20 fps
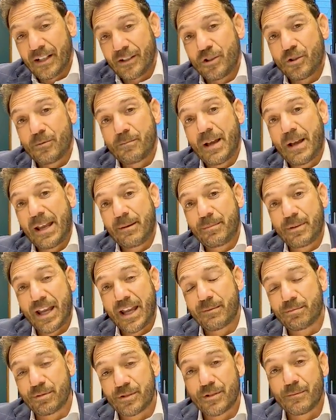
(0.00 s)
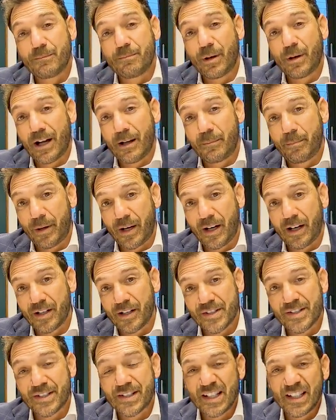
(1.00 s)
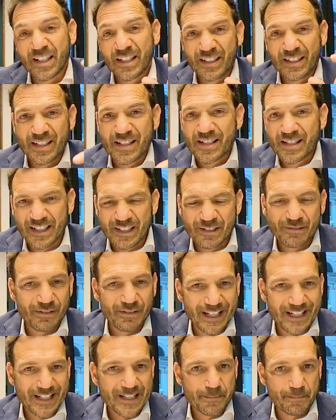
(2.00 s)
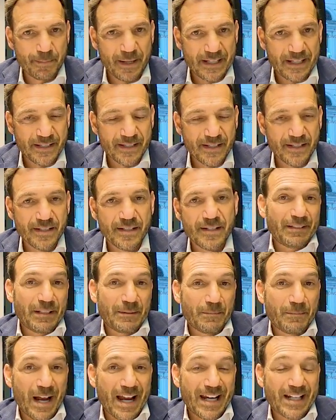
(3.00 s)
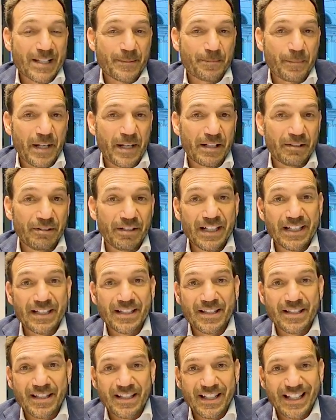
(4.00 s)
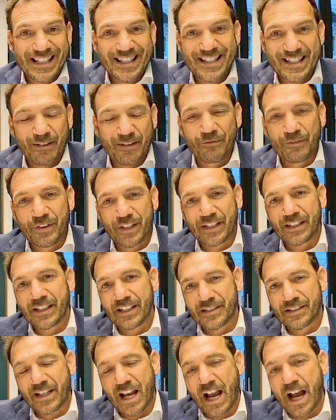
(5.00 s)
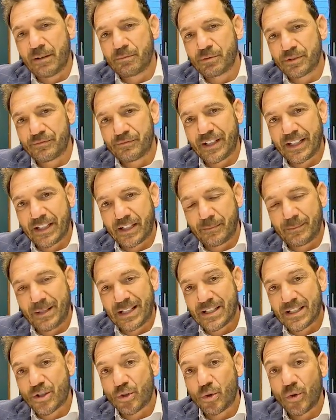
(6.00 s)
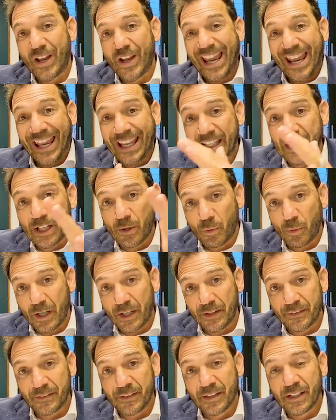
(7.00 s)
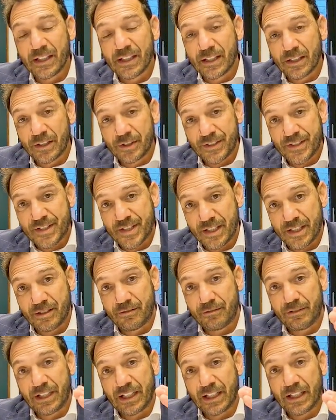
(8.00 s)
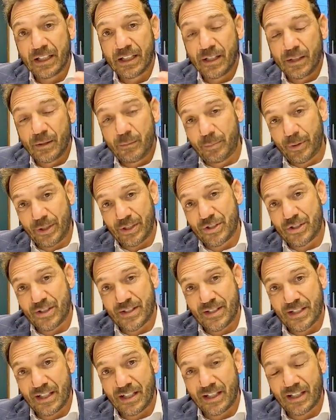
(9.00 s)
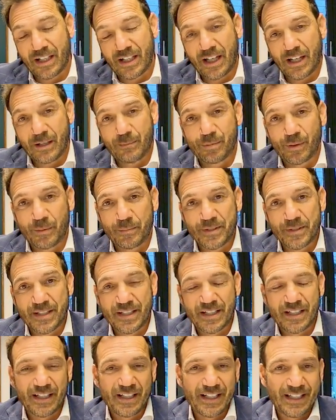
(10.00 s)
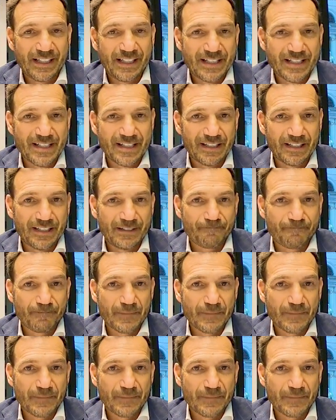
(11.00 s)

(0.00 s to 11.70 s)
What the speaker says: you may be able to bypass this little expense. In my experience, it's something that I would recommend to anyone considering purchasing a property in Italy.